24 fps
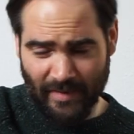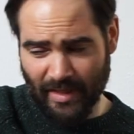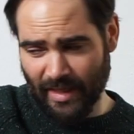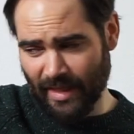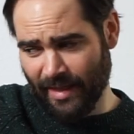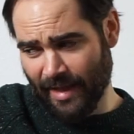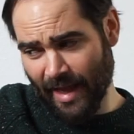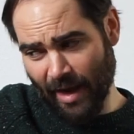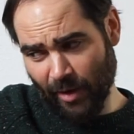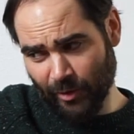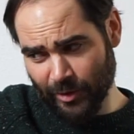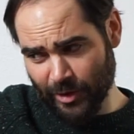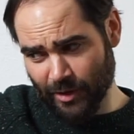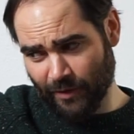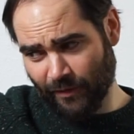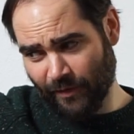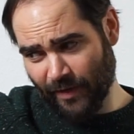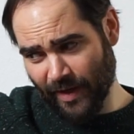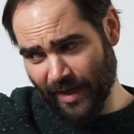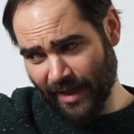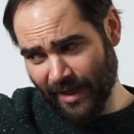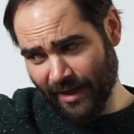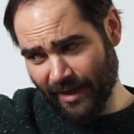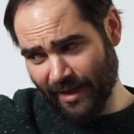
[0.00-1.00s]
And that would just
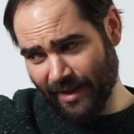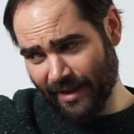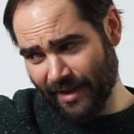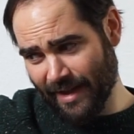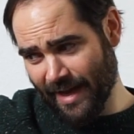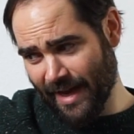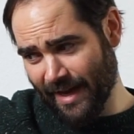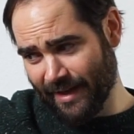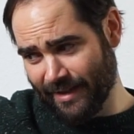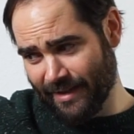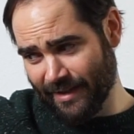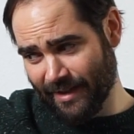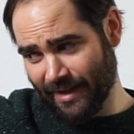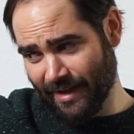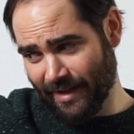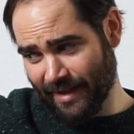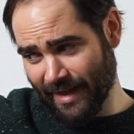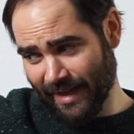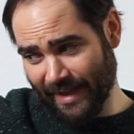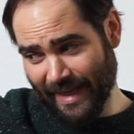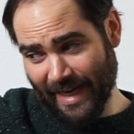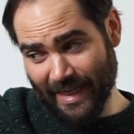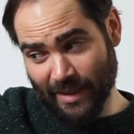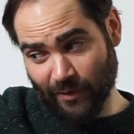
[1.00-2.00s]
fit in that
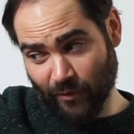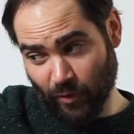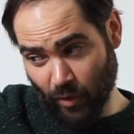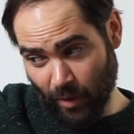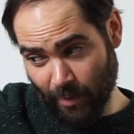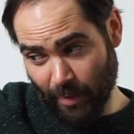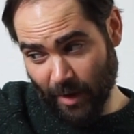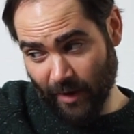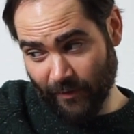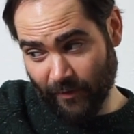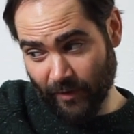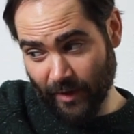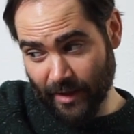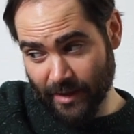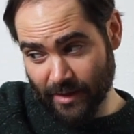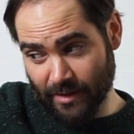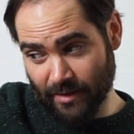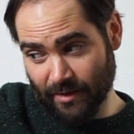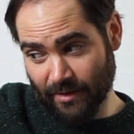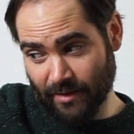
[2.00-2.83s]
last 4-bar phrase.